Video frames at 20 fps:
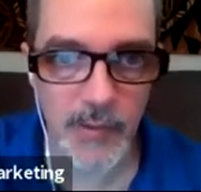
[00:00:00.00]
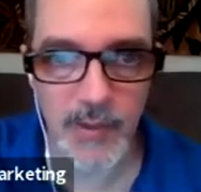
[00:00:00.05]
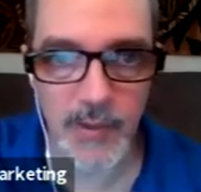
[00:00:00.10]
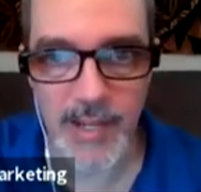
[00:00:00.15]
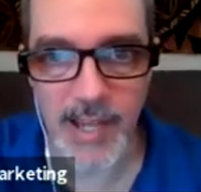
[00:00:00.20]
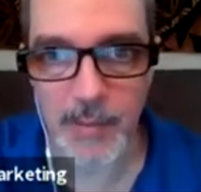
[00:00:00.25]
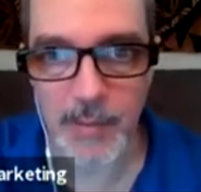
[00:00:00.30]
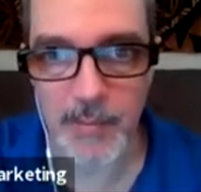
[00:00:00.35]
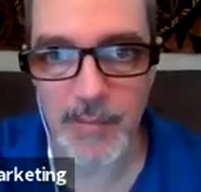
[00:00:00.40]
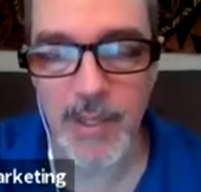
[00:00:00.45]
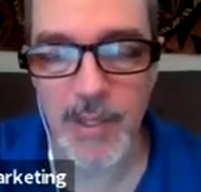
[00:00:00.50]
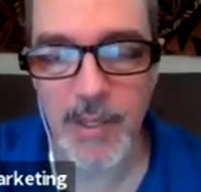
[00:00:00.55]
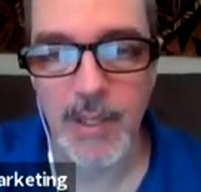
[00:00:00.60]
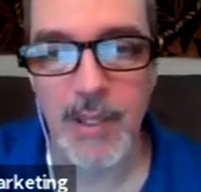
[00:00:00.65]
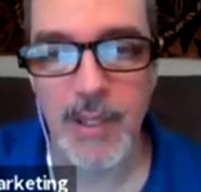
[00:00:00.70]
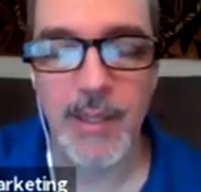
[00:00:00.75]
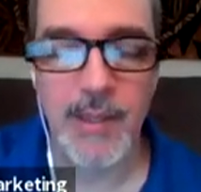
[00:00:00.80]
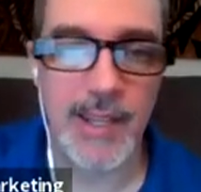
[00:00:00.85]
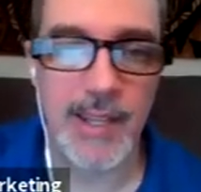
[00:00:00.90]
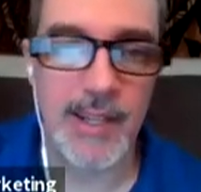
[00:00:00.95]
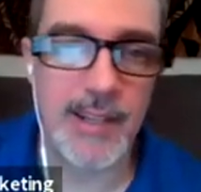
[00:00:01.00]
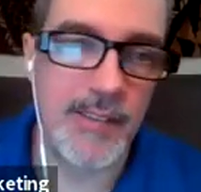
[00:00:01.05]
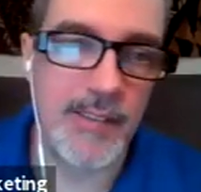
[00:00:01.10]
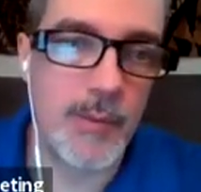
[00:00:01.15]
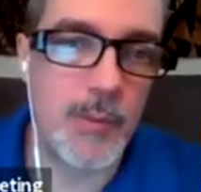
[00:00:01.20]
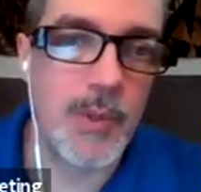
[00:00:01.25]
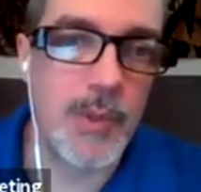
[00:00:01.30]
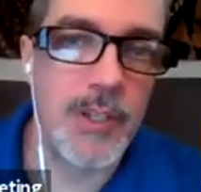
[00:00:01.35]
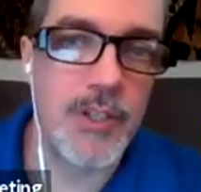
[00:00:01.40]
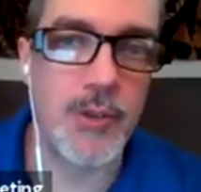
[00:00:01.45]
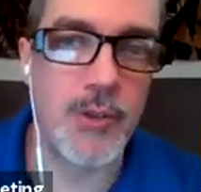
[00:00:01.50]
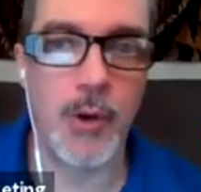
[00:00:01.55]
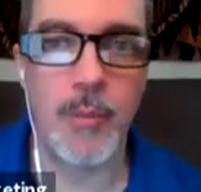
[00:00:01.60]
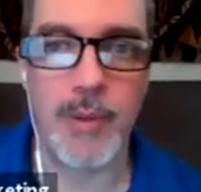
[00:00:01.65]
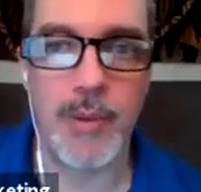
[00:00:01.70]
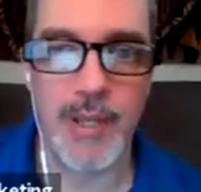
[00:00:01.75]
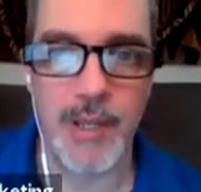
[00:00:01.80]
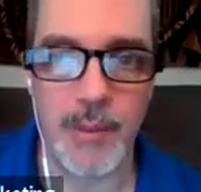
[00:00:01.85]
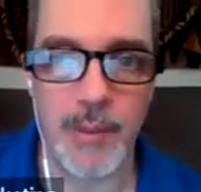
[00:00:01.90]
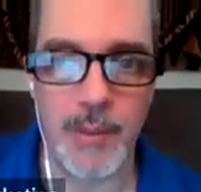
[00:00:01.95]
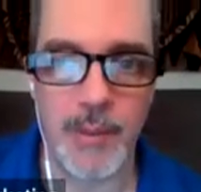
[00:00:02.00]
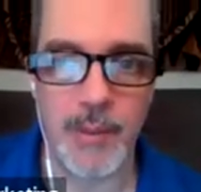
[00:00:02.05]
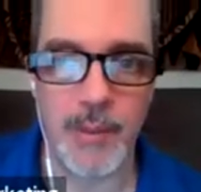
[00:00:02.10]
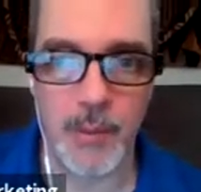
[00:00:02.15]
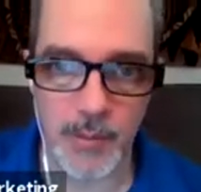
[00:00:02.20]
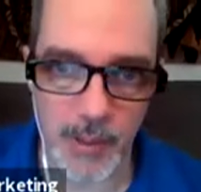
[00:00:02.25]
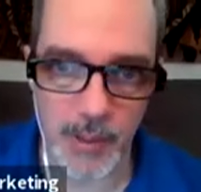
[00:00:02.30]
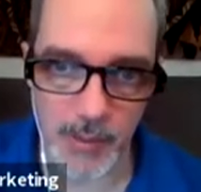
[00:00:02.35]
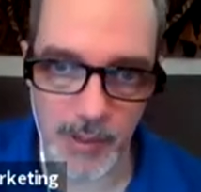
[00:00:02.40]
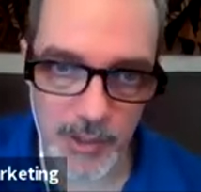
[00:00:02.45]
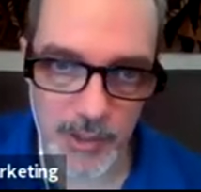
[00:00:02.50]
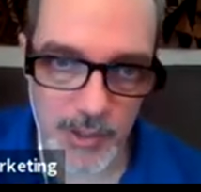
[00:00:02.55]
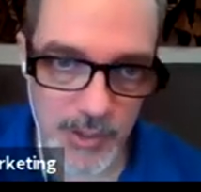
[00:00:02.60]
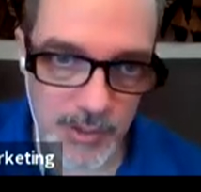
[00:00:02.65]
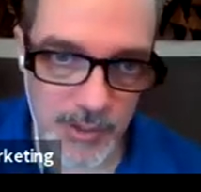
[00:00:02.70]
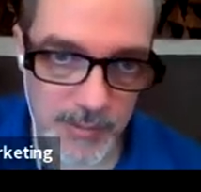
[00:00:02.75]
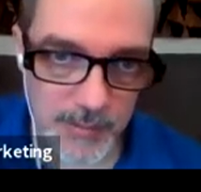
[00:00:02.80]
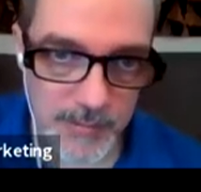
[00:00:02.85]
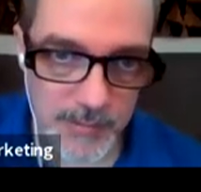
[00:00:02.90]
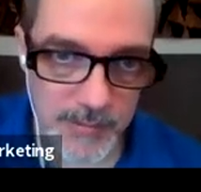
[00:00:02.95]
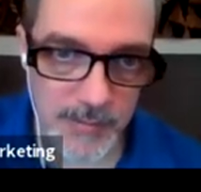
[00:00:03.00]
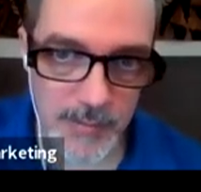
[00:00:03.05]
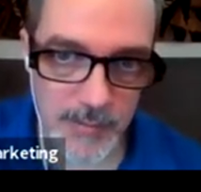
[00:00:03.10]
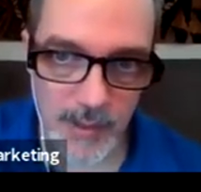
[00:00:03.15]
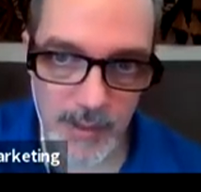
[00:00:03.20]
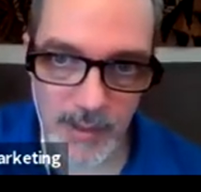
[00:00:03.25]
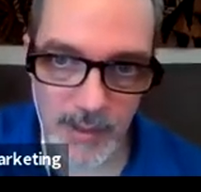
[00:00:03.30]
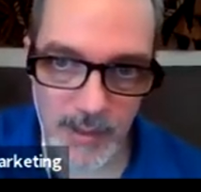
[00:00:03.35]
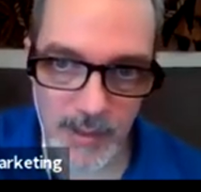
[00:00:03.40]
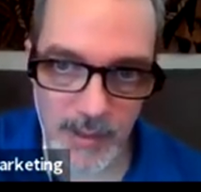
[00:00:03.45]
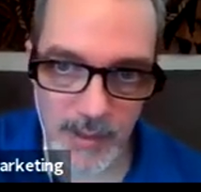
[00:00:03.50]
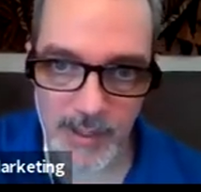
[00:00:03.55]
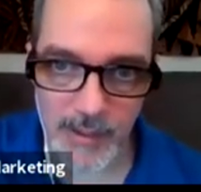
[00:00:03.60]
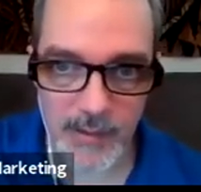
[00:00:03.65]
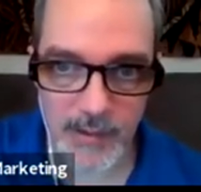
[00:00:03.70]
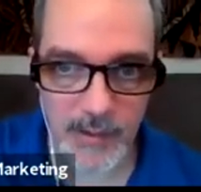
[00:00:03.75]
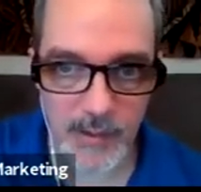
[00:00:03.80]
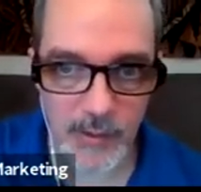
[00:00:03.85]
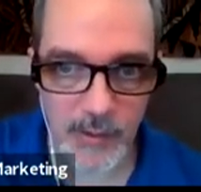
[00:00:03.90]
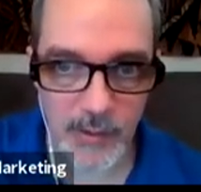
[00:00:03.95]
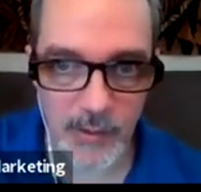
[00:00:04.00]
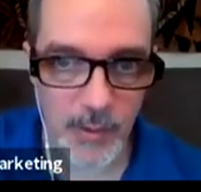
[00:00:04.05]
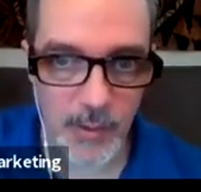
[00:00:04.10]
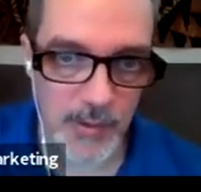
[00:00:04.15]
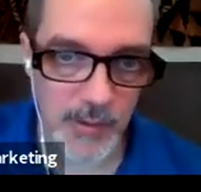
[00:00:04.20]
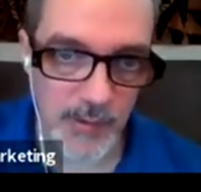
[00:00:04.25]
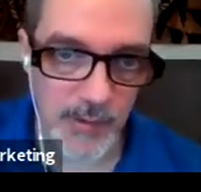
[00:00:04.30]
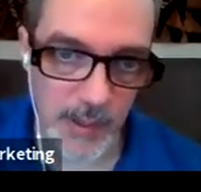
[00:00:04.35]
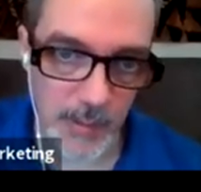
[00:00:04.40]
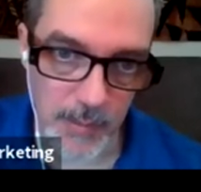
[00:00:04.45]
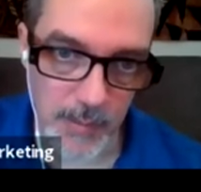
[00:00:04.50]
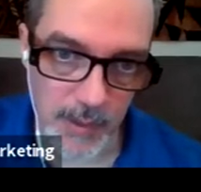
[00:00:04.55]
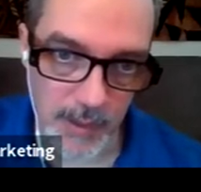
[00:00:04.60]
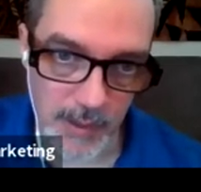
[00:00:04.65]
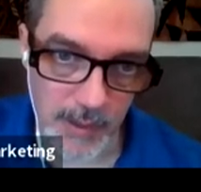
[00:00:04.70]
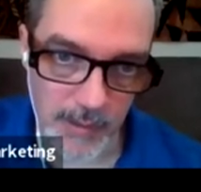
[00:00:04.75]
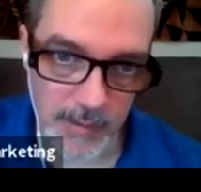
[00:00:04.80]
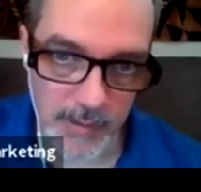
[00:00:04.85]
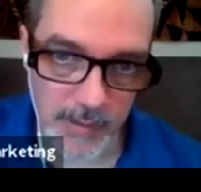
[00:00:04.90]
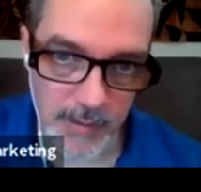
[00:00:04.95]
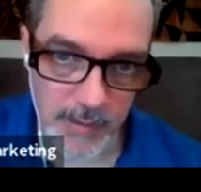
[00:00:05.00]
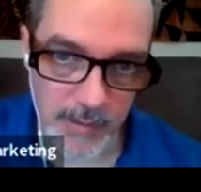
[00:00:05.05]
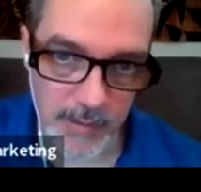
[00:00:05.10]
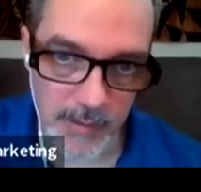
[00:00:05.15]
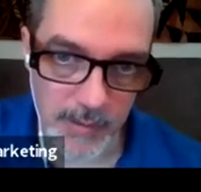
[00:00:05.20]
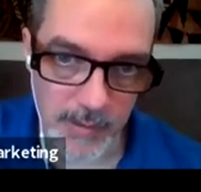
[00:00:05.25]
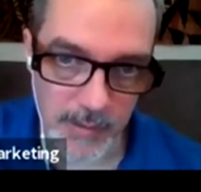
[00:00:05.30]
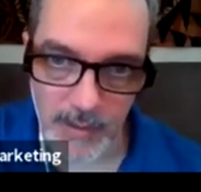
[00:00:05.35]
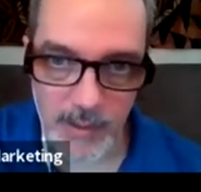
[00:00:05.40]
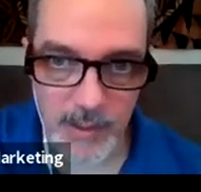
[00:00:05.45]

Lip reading: There's the name. That doesn't really show up anywhere in publish. That's the description, same thing.